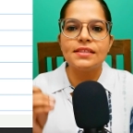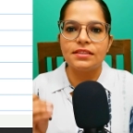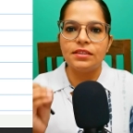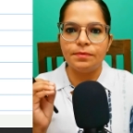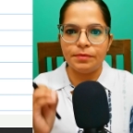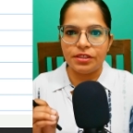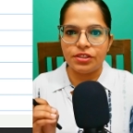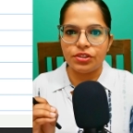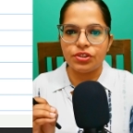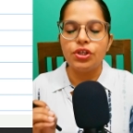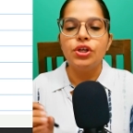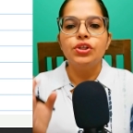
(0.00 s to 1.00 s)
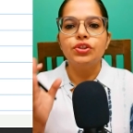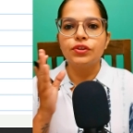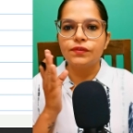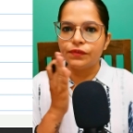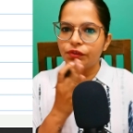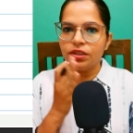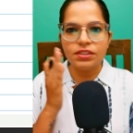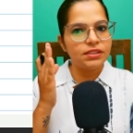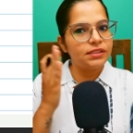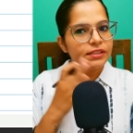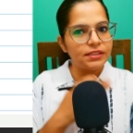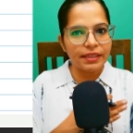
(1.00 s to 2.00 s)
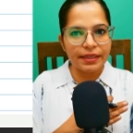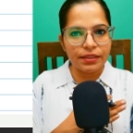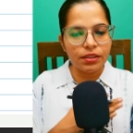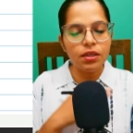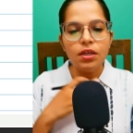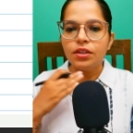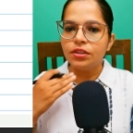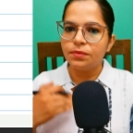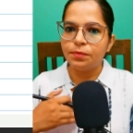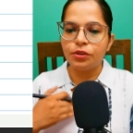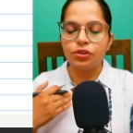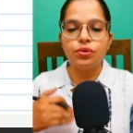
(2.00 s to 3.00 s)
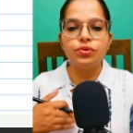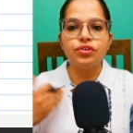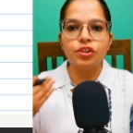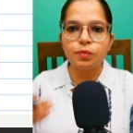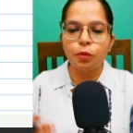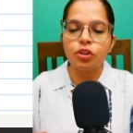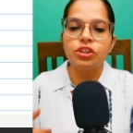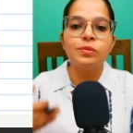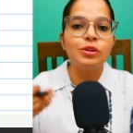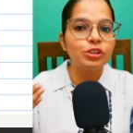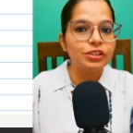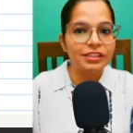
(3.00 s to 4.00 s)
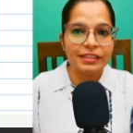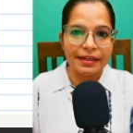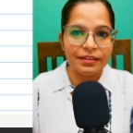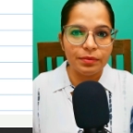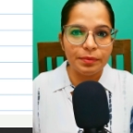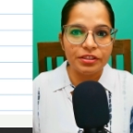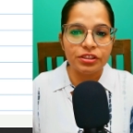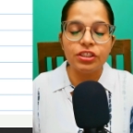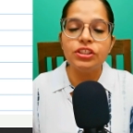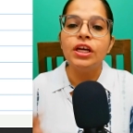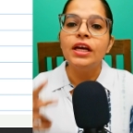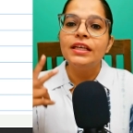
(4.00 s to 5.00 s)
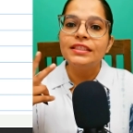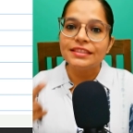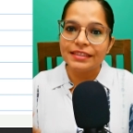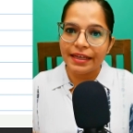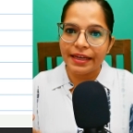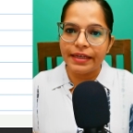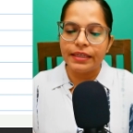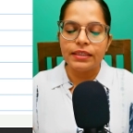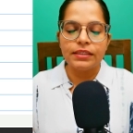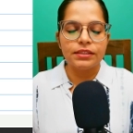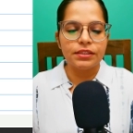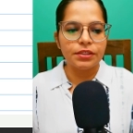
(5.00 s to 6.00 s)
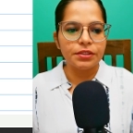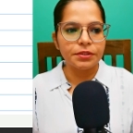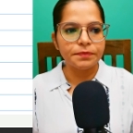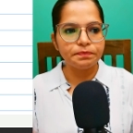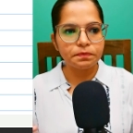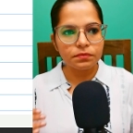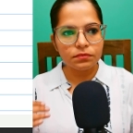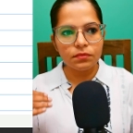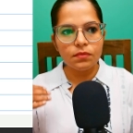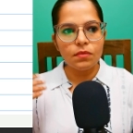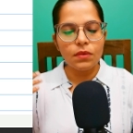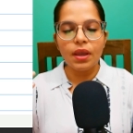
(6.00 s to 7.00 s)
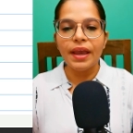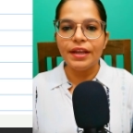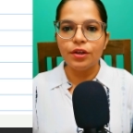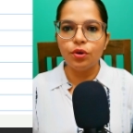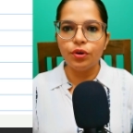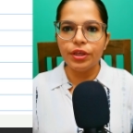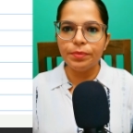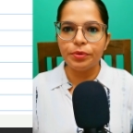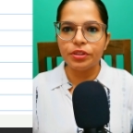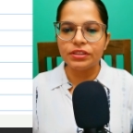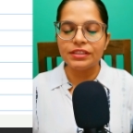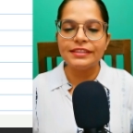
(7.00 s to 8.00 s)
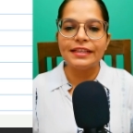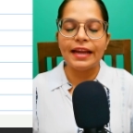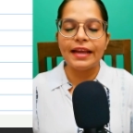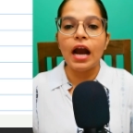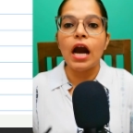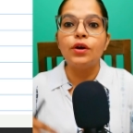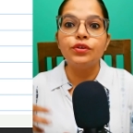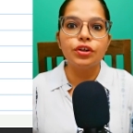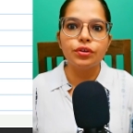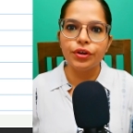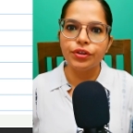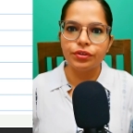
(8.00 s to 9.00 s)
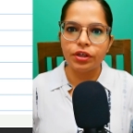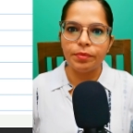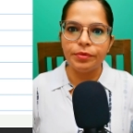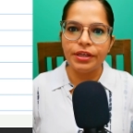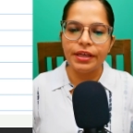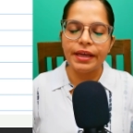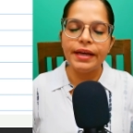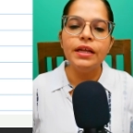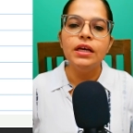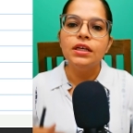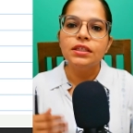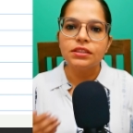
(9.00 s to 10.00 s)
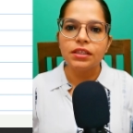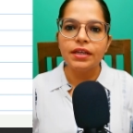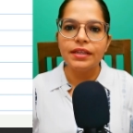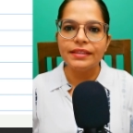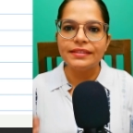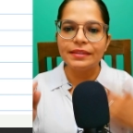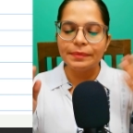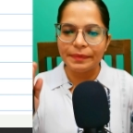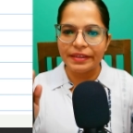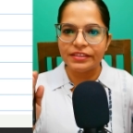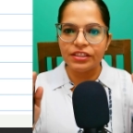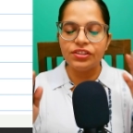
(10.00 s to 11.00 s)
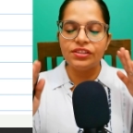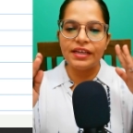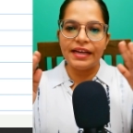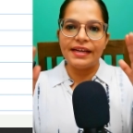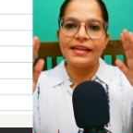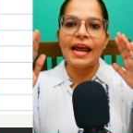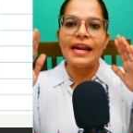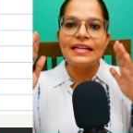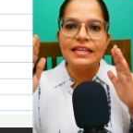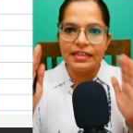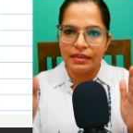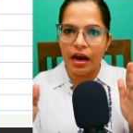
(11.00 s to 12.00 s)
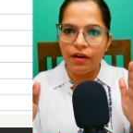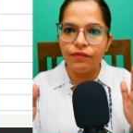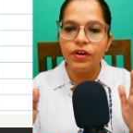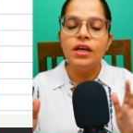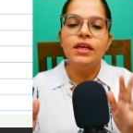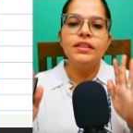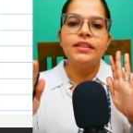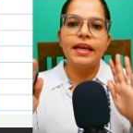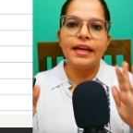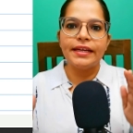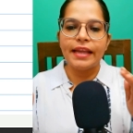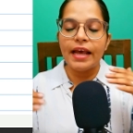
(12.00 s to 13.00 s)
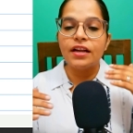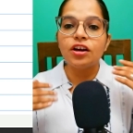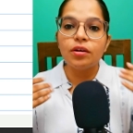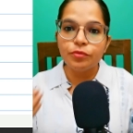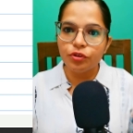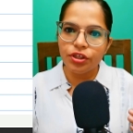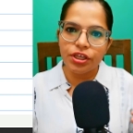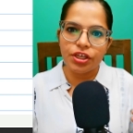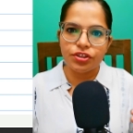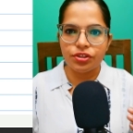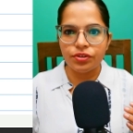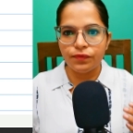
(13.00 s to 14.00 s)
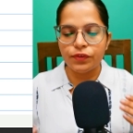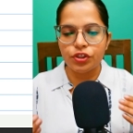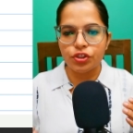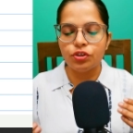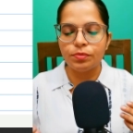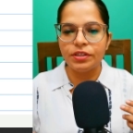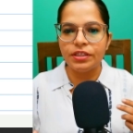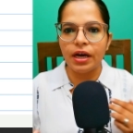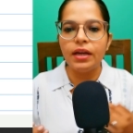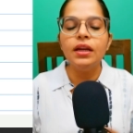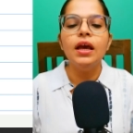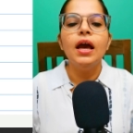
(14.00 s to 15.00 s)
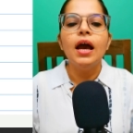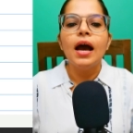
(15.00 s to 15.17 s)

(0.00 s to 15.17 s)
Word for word: is the message. So first is the sender, the person who's responsible to send the message. Second is the encoding process like how you're going to communicate third is the message the entire draft the entire communication which is to be done